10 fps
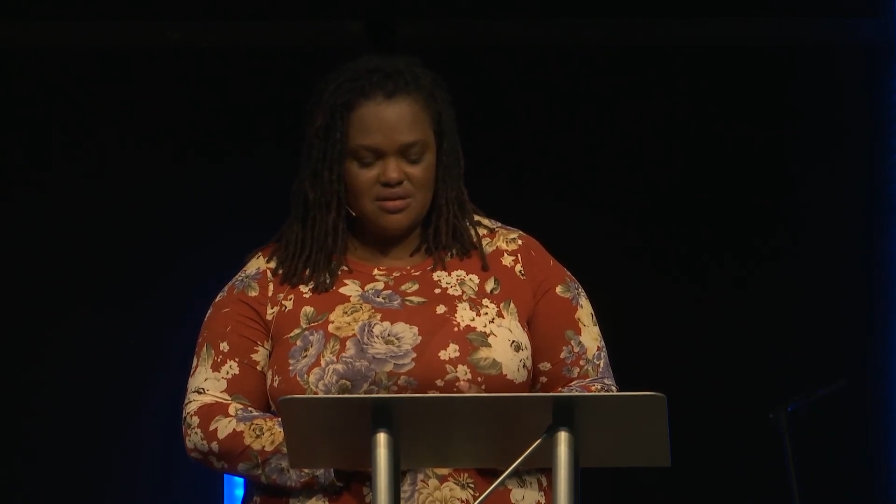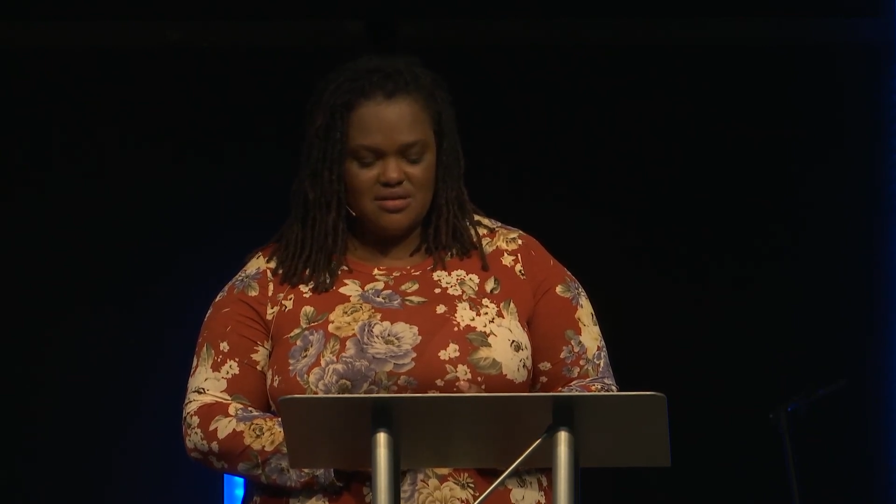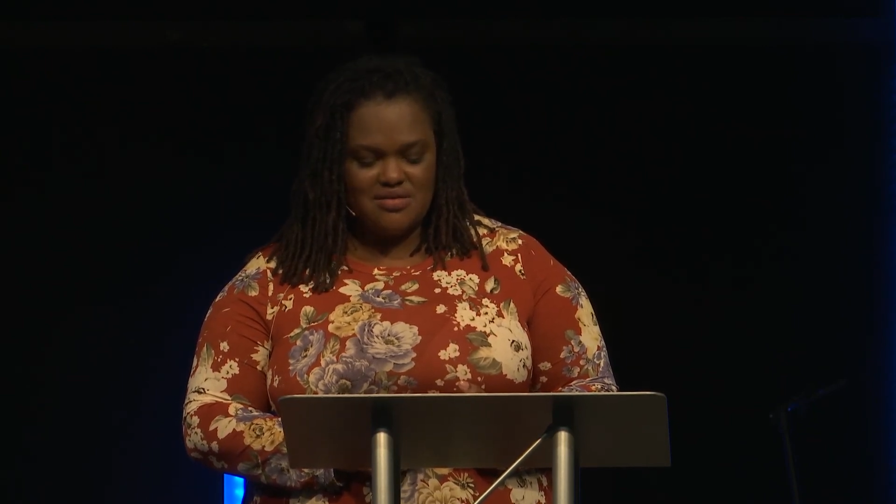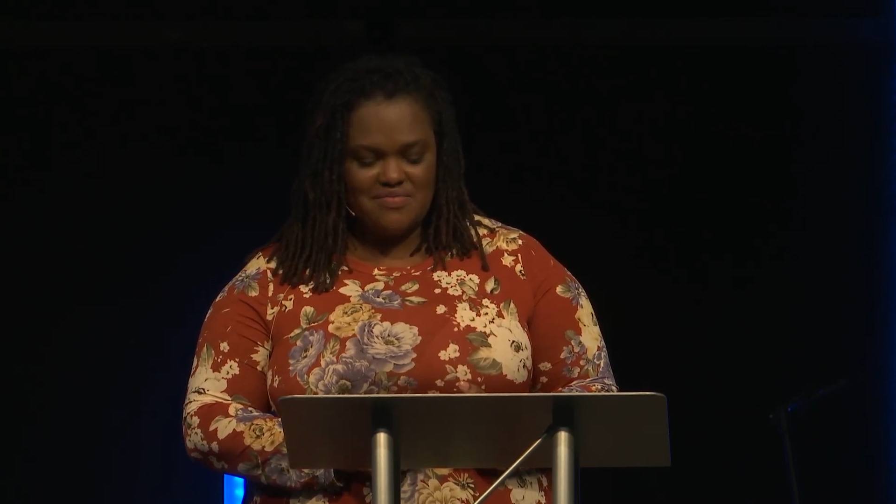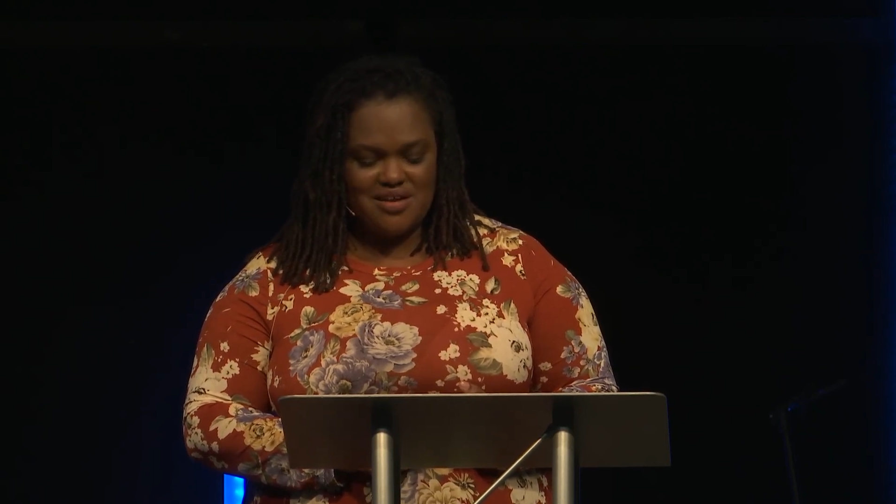
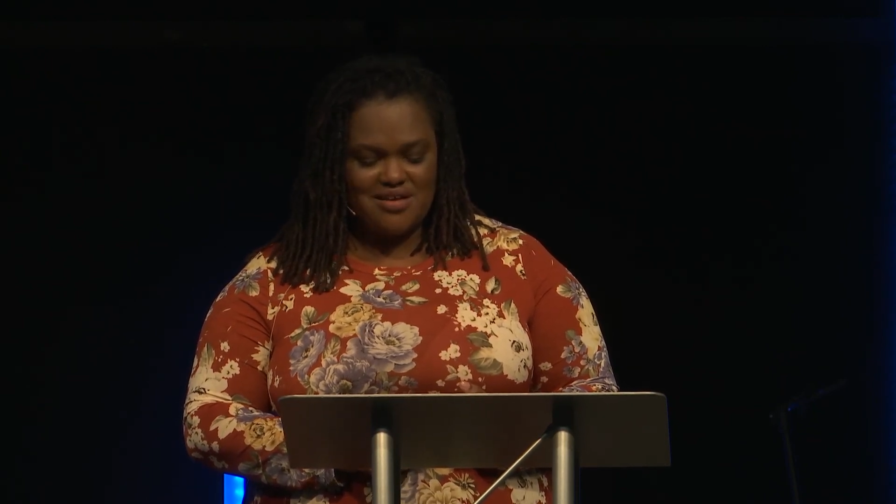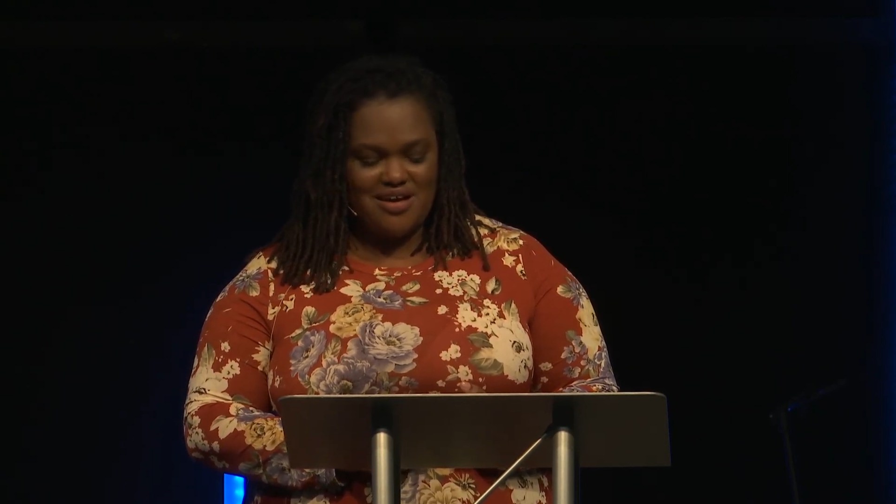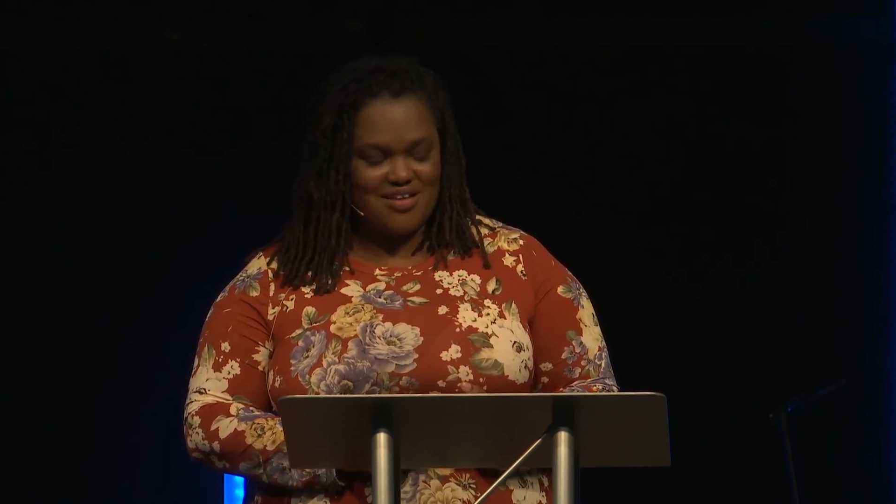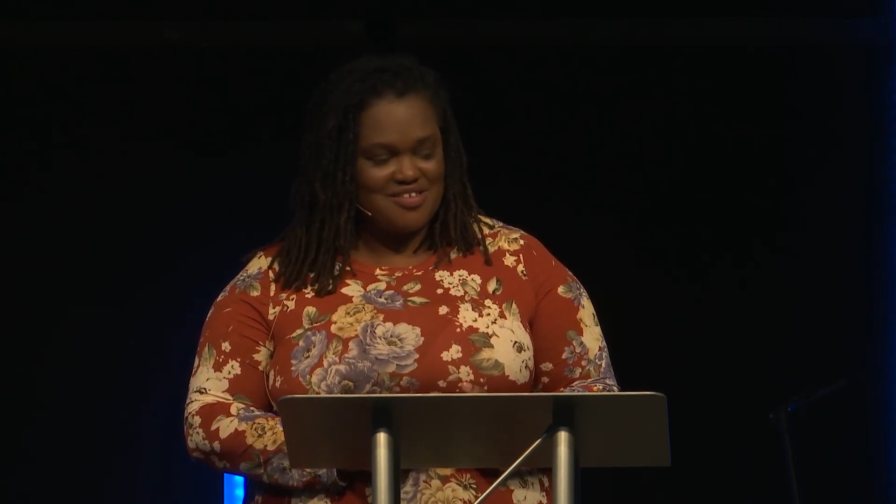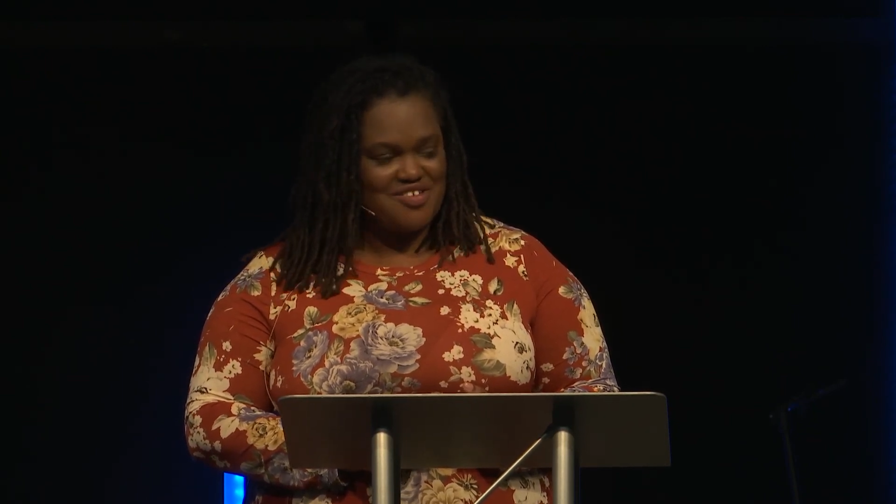But
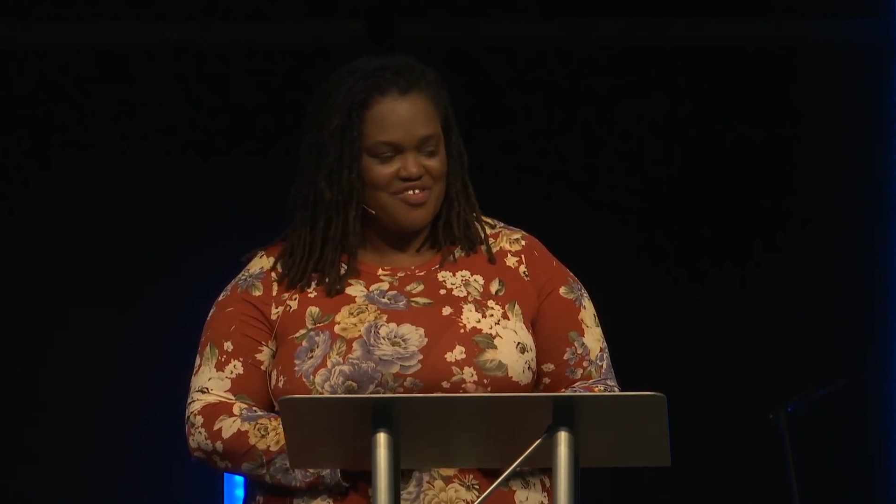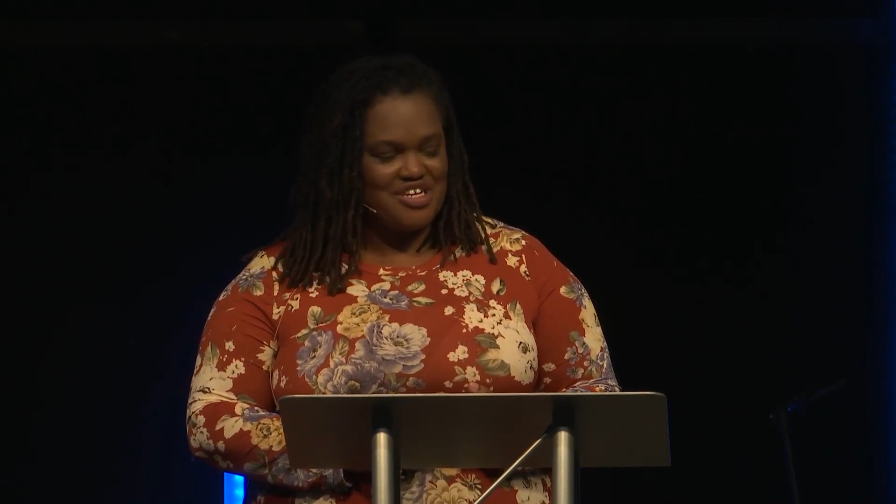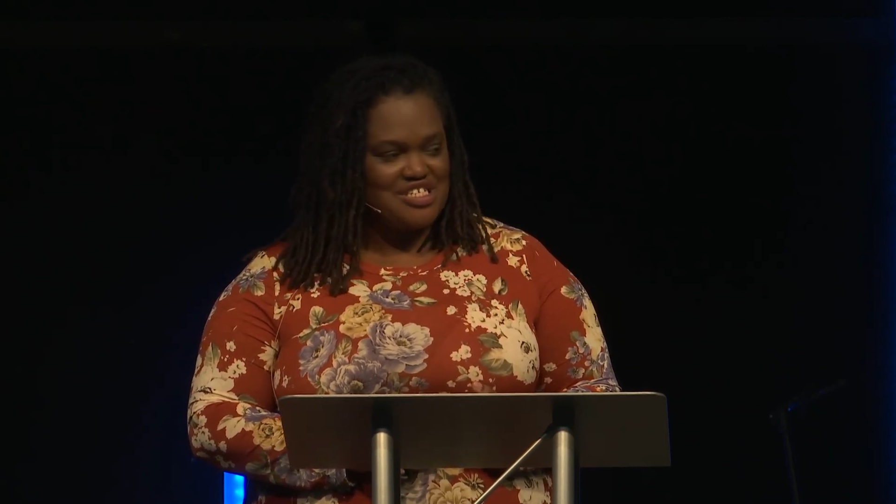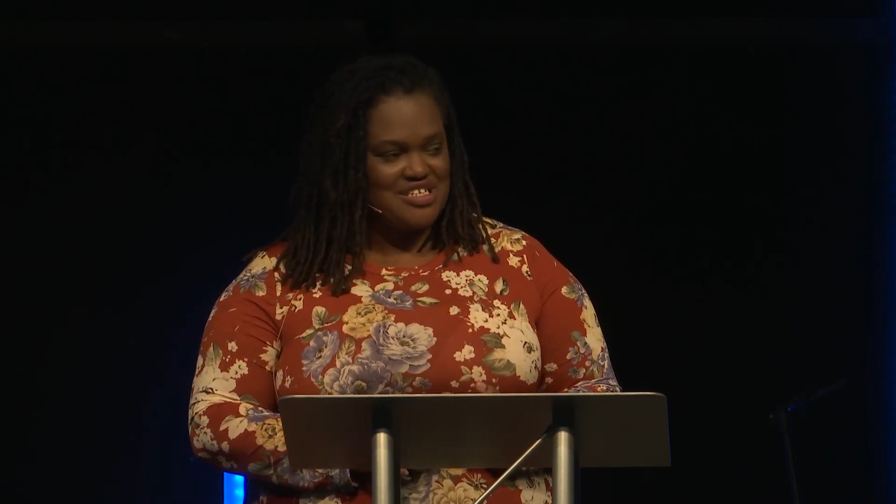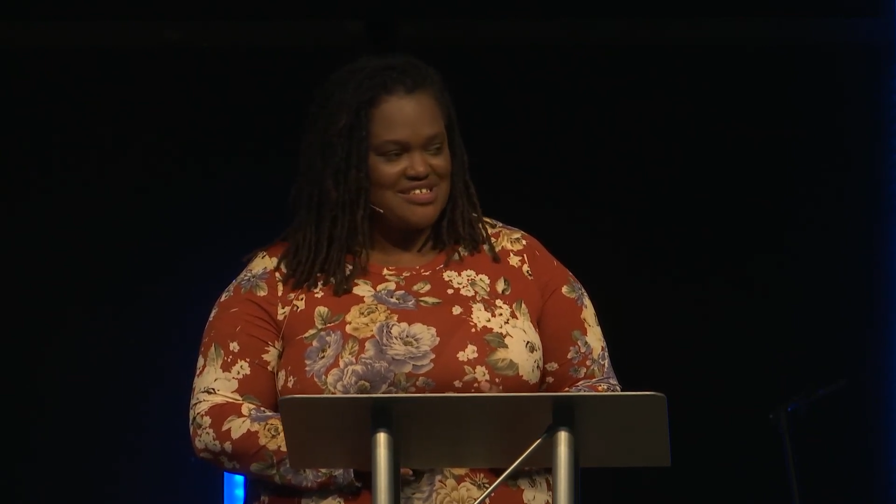God is
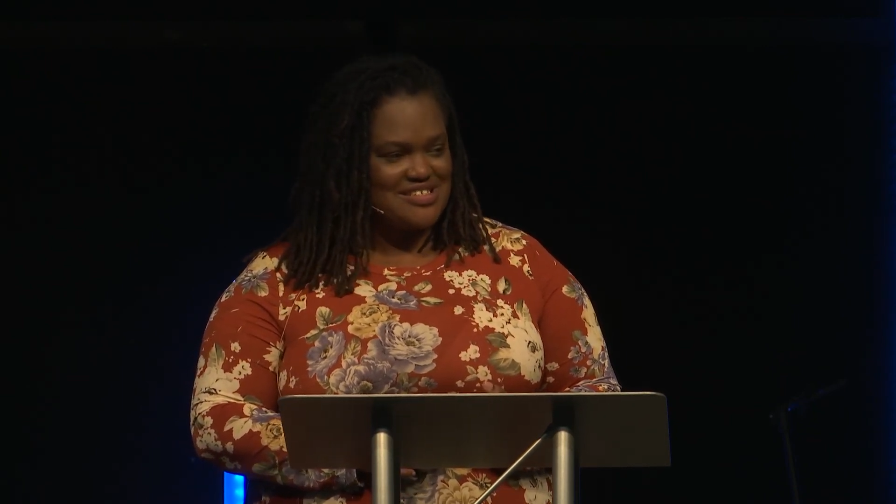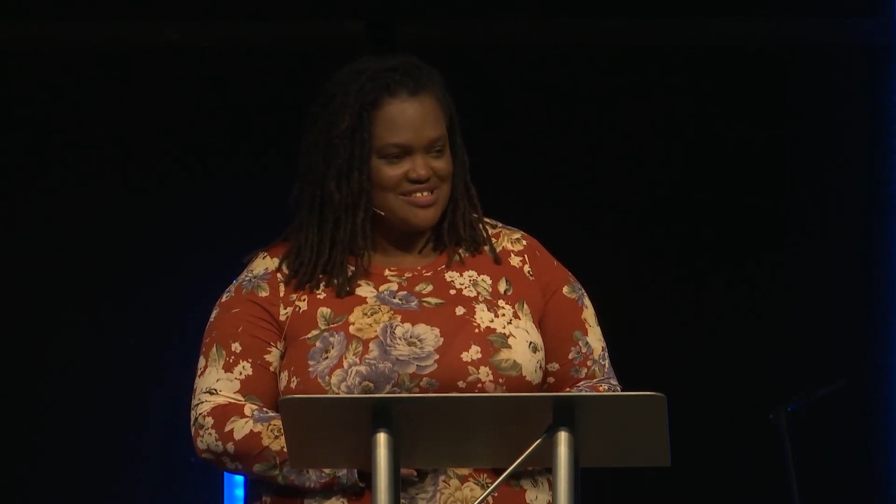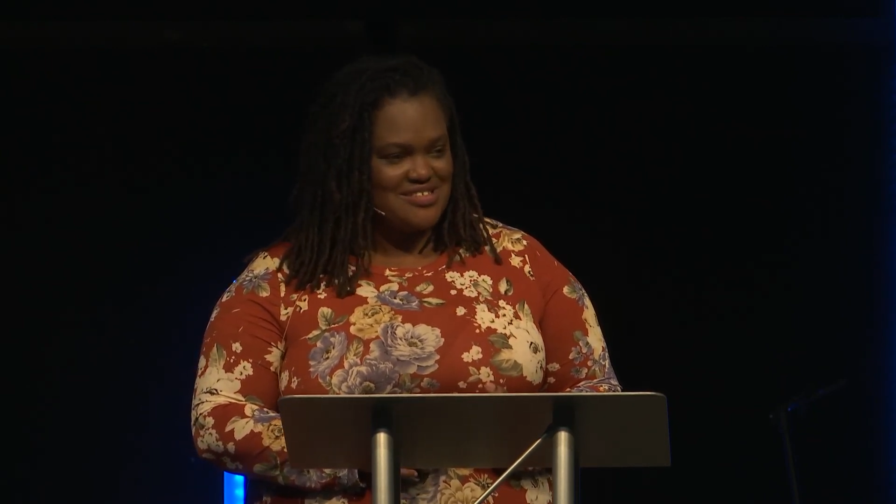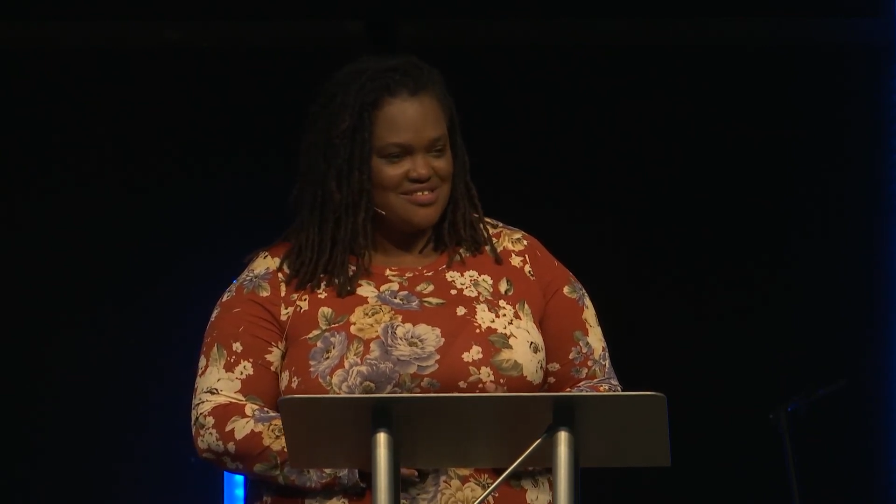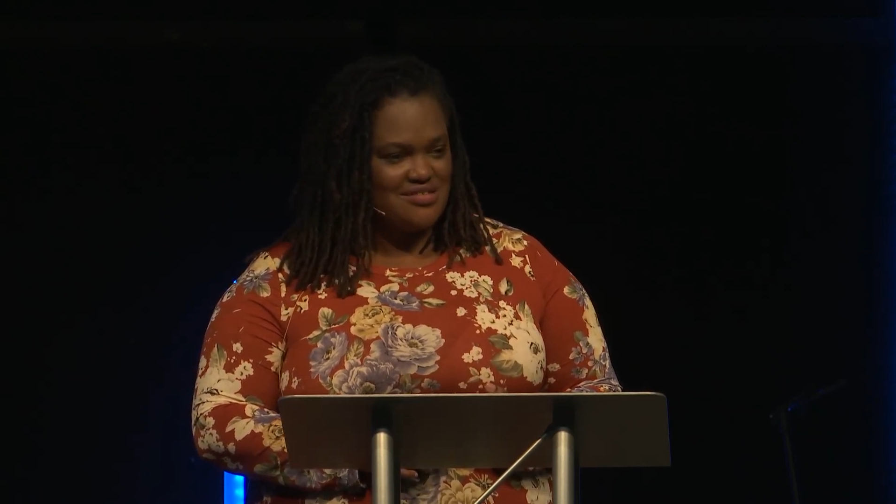gracious,